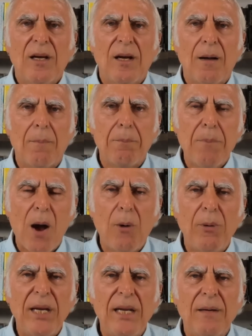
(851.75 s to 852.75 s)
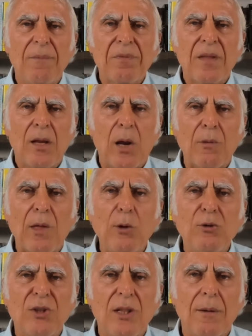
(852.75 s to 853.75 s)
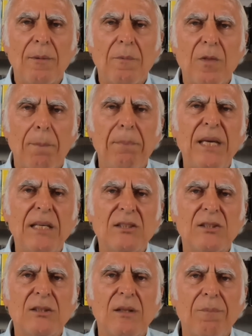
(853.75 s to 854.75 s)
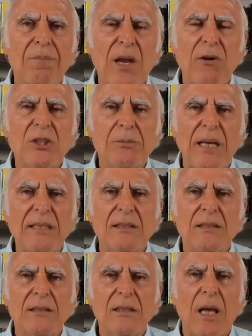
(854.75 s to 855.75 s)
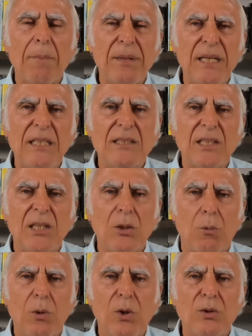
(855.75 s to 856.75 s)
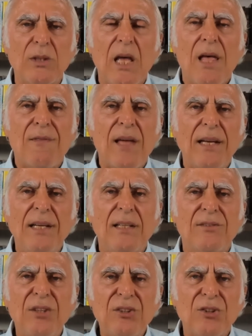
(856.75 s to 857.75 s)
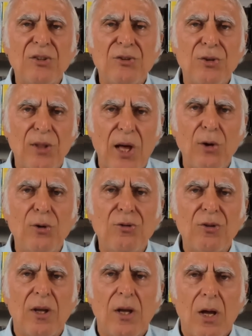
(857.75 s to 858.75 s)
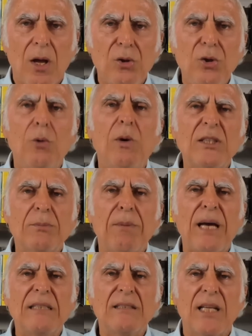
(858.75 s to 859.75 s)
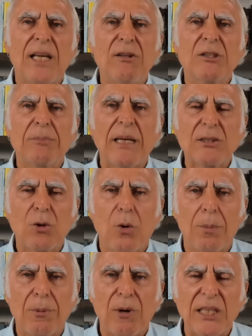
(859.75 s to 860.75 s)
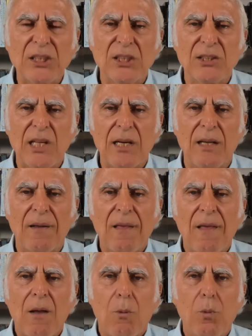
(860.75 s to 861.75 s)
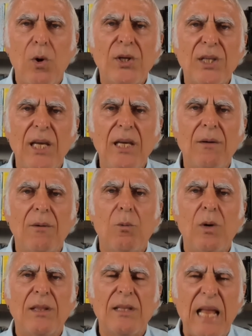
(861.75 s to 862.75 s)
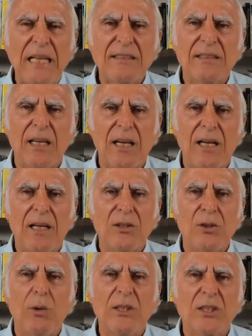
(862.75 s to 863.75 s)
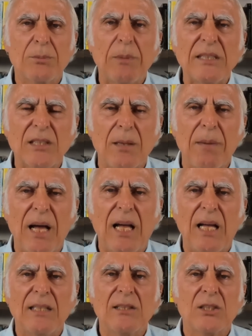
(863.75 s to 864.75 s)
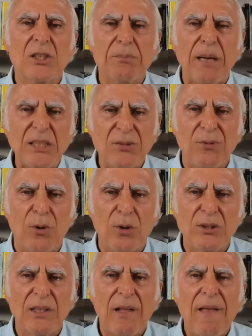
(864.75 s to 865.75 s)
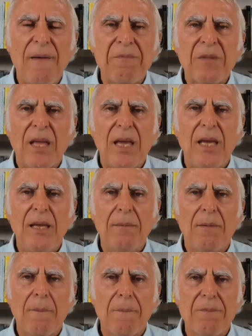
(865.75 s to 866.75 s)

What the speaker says: Boeing. You know, those are the biggest aerospace companies in the world. That in addition to those US-based aerospace corporations that are working with NASA, US Space Command, Space Force in